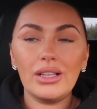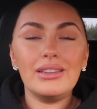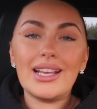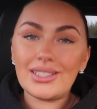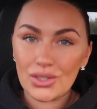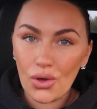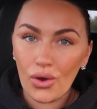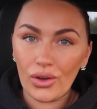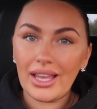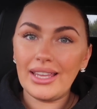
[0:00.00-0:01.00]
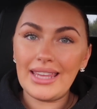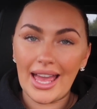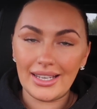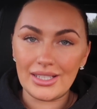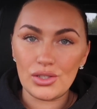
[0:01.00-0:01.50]
Let's talk
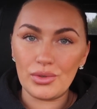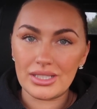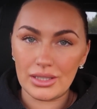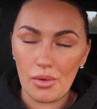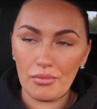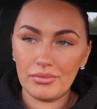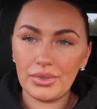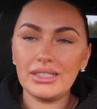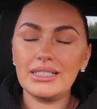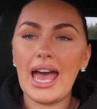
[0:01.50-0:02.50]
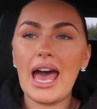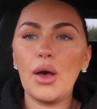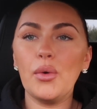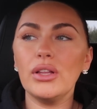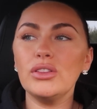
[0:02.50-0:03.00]
getting into a slump.
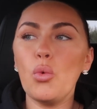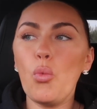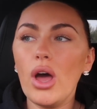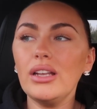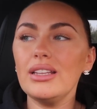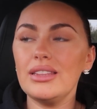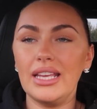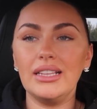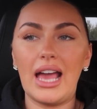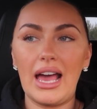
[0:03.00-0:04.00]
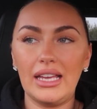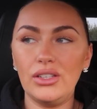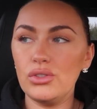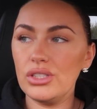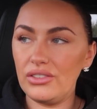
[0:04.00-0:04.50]
Now, the one thing that I
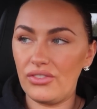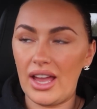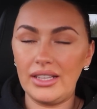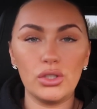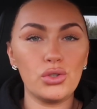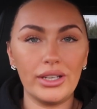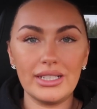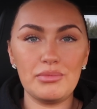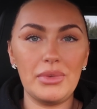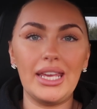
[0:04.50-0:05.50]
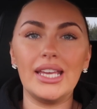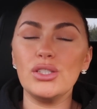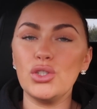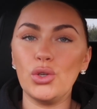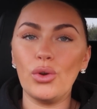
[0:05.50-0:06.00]
usually find that triggers me
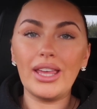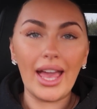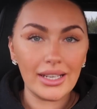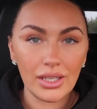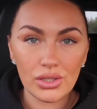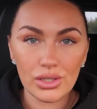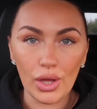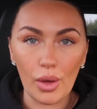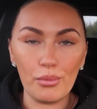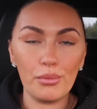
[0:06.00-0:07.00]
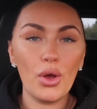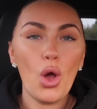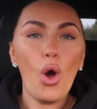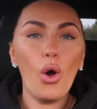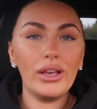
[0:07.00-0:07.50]
into getting in a slump
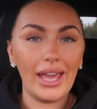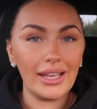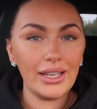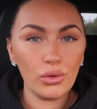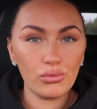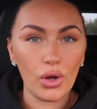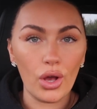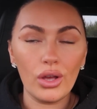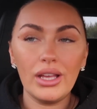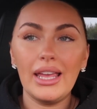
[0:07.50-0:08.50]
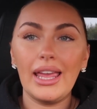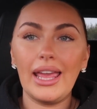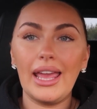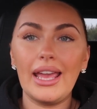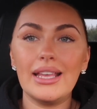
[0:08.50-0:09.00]
or getting in a rut
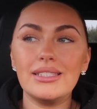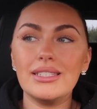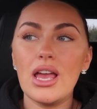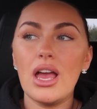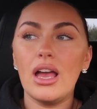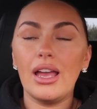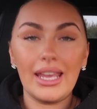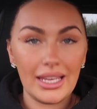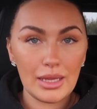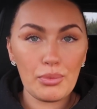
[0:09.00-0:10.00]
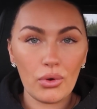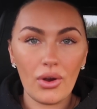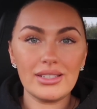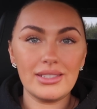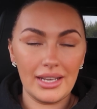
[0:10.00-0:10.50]
is either
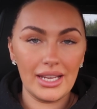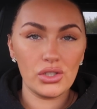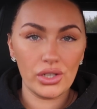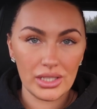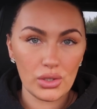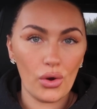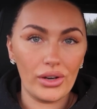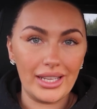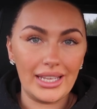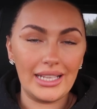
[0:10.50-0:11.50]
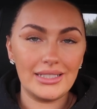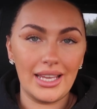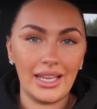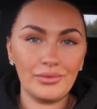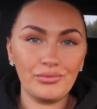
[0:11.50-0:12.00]
procrastination has already kicked
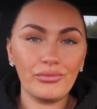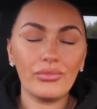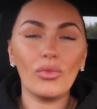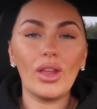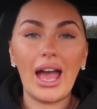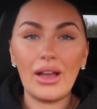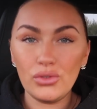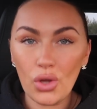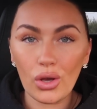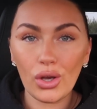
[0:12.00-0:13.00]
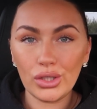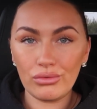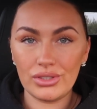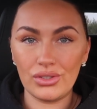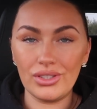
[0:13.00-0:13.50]
in, I've not got
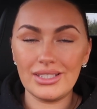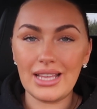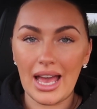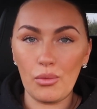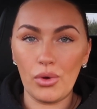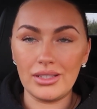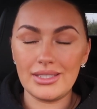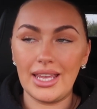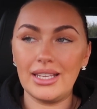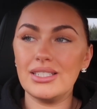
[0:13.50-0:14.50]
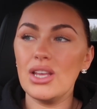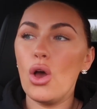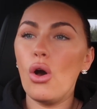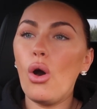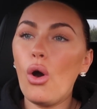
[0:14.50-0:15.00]
the results that I wanted,
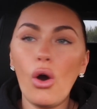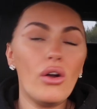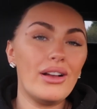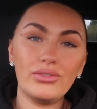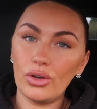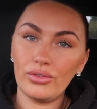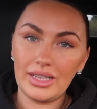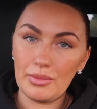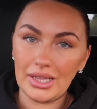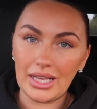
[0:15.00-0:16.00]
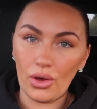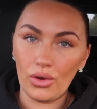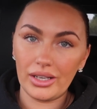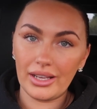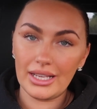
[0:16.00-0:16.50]
or I've not really been that
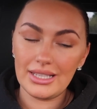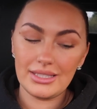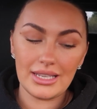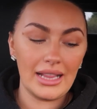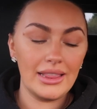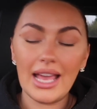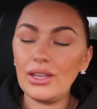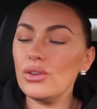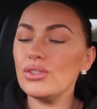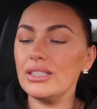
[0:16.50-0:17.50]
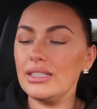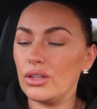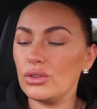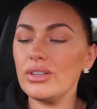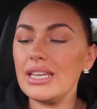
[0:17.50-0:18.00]
organized. And they're usually
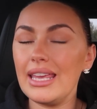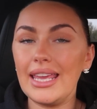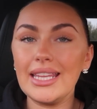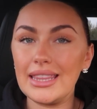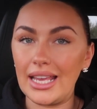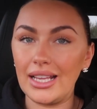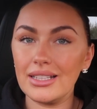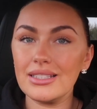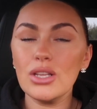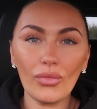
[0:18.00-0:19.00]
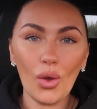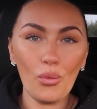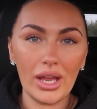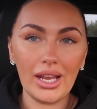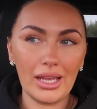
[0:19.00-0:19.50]
the three key things
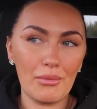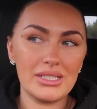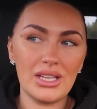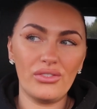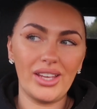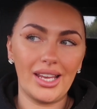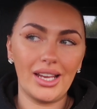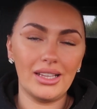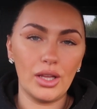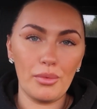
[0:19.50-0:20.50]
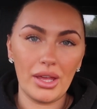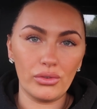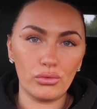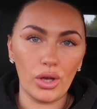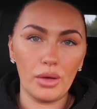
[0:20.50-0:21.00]
when I get myself in a little bit
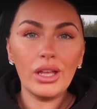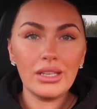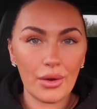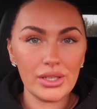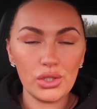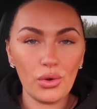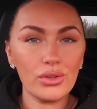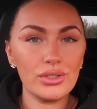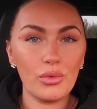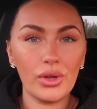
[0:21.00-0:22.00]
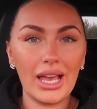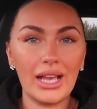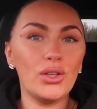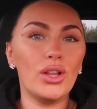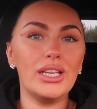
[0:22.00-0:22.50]
of a rut. Now, I do also want to
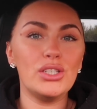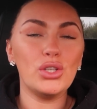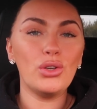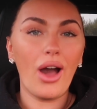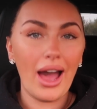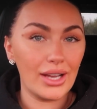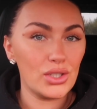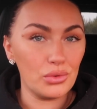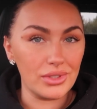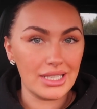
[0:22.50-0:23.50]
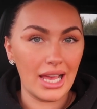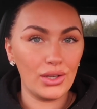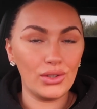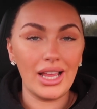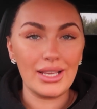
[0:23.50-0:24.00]
acknowledge your actual
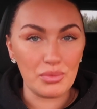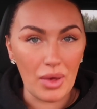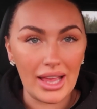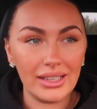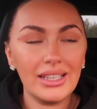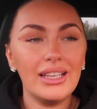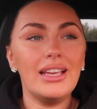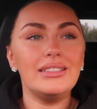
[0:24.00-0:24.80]
cycle as well.